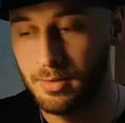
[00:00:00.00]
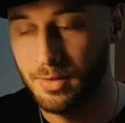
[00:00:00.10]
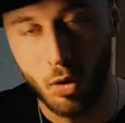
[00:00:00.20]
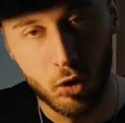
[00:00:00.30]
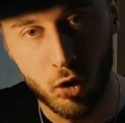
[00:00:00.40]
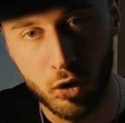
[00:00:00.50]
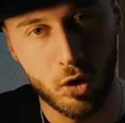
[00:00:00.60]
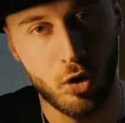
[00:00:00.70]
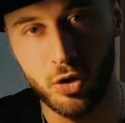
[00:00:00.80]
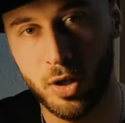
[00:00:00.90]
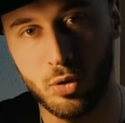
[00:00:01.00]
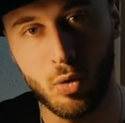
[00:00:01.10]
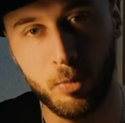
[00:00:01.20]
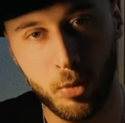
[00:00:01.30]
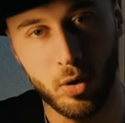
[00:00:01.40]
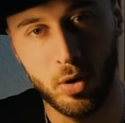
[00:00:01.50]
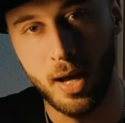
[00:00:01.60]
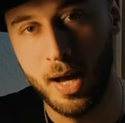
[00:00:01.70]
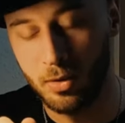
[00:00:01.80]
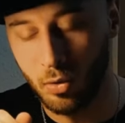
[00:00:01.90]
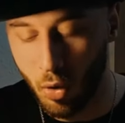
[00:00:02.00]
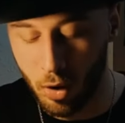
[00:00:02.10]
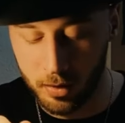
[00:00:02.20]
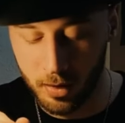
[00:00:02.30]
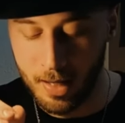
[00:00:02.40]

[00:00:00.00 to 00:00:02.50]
They also searched his computer and got